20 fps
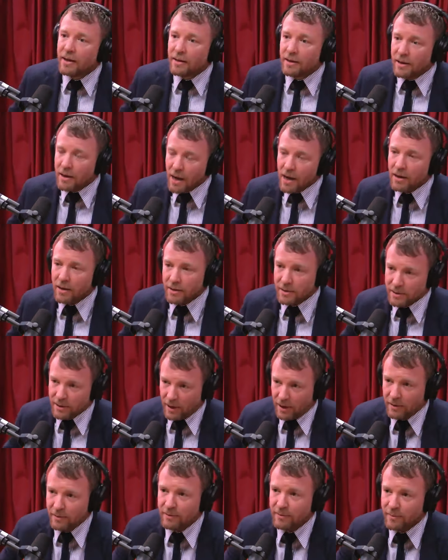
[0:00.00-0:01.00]
The younger
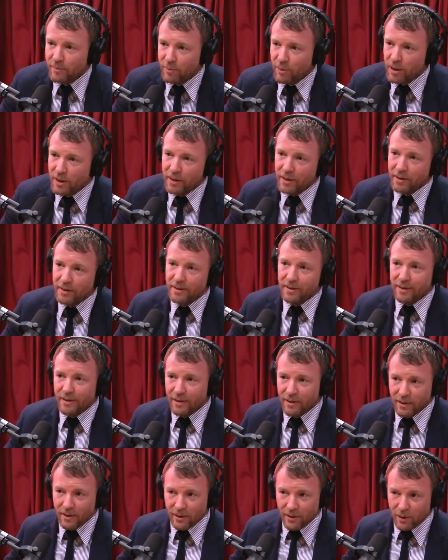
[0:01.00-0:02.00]
son, being
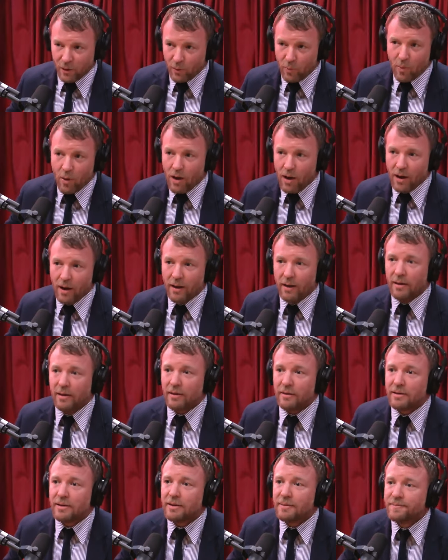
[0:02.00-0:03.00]
the
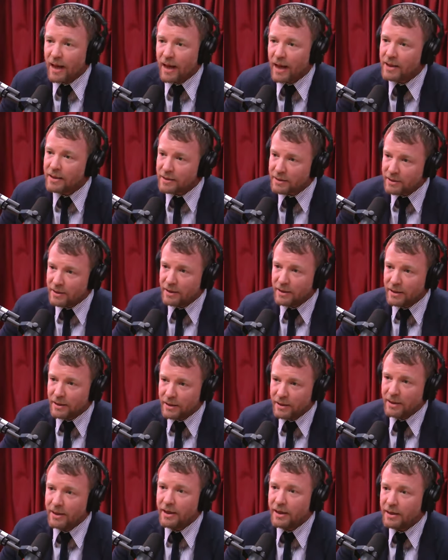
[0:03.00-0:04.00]
wild entity
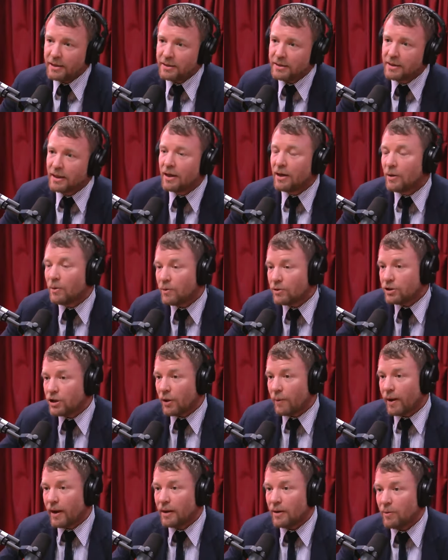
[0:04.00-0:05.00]
that he is, wants to
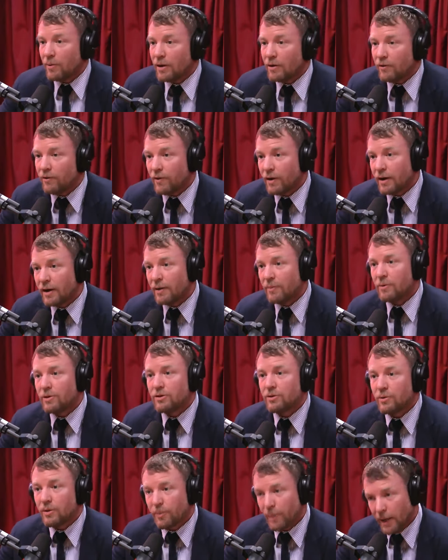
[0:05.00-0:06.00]
go out in the world and find out what
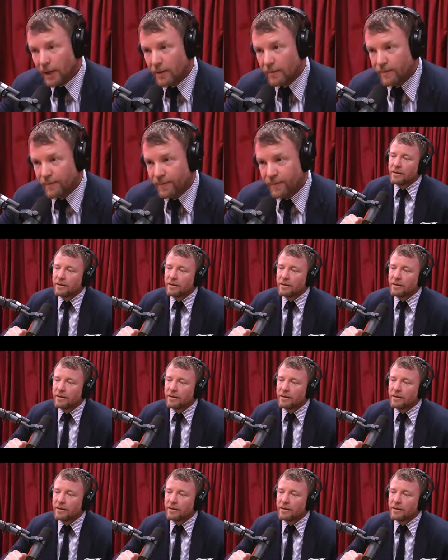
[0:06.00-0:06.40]
it's all about.